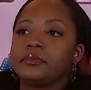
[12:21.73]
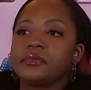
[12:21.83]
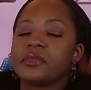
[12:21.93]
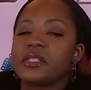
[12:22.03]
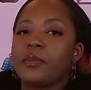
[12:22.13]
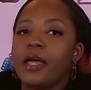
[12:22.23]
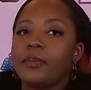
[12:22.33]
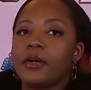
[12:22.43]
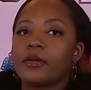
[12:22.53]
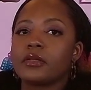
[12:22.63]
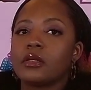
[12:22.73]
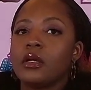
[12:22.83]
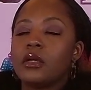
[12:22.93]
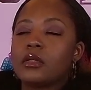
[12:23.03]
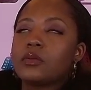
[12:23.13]
It's a bad post.
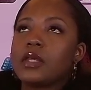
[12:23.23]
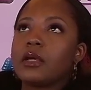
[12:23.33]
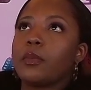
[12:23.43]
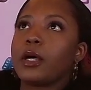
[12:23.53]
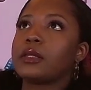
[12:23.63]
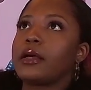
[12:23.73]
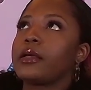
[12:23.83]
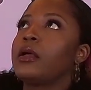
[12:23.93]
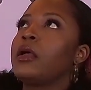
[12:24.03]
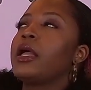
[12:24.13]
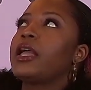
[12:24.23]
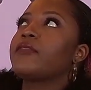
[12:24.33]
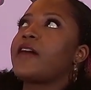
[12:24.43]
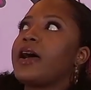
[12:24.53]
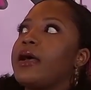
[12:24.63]
So think about that. If
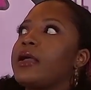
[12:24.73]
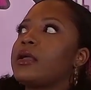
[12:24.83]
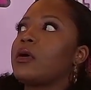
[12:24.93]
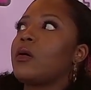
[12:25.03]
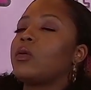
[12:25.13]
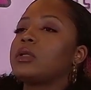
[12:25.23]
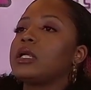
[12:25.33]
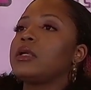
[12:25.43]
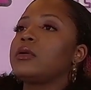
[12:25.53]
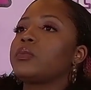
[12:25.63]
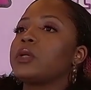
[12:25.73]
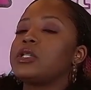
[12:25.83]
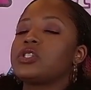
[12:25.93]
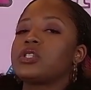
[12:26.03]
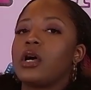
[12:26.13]
I only
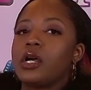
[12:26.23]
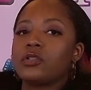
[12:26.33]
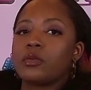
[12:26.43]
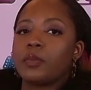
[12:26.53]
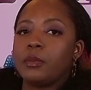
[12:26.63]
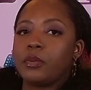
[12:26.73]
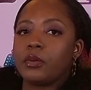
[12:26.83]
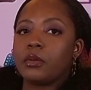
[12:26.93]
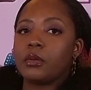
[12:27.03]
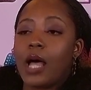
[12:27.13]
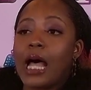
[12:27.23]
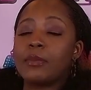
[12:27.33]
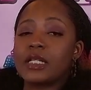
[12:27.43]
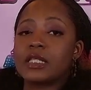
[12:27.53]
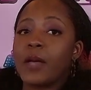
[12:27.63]
reached 100 people, I'm
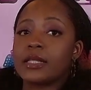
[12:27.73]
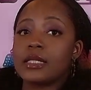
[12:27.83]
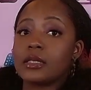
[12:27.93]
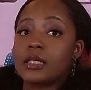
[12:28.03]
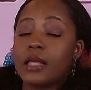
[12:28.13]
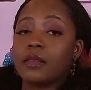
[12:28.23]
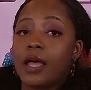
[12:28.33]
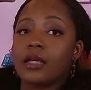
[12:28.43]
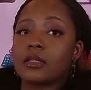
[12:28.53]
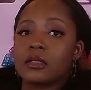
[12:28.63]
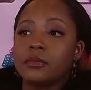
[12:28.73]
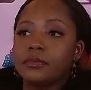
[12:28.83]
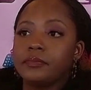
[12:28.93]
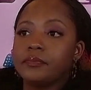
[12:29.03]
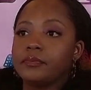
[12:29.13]
expecting 10 likes.
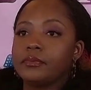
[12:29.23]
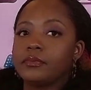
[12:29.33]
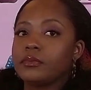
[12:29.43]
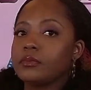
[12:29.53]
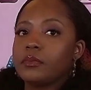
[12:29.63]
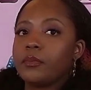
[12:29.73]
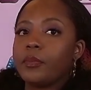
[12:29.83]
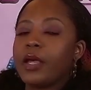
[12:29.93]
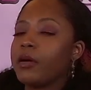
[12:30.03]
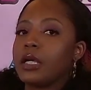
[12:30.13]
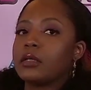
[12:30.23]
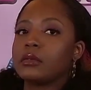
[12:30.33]
Period.